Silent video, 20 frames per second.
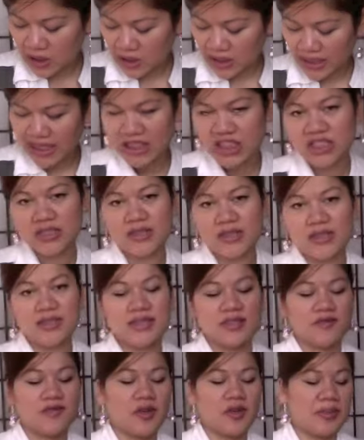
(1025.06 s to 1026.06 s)
you get
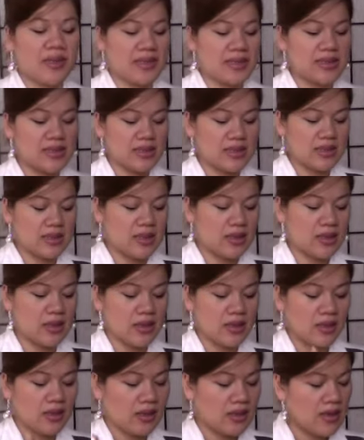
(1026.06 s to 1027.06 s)
Silver Mist
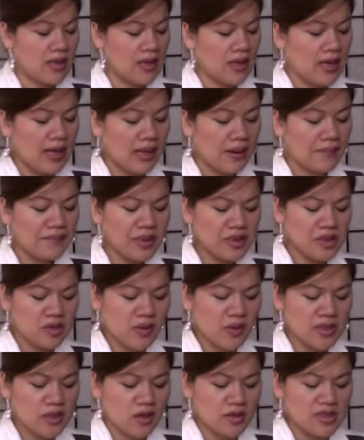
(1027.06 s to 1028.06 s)

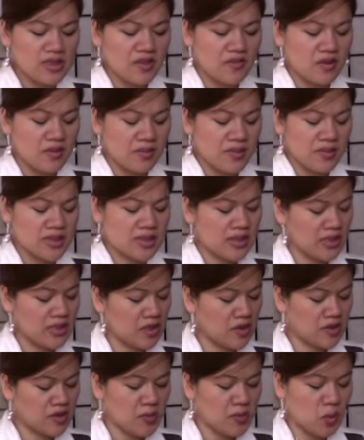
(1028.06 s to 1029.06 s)
sure it's called silver mist it
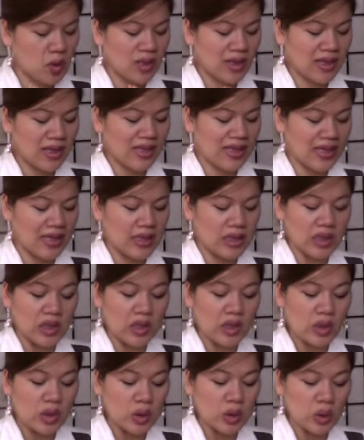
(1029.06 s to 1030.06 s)
looks more like a
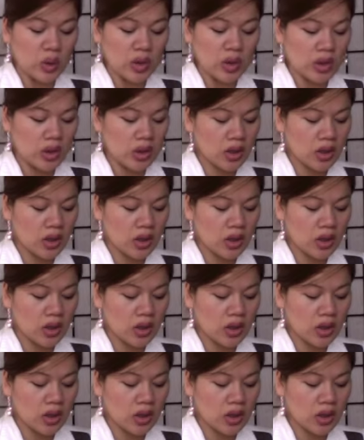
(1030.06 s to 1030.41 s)
nude,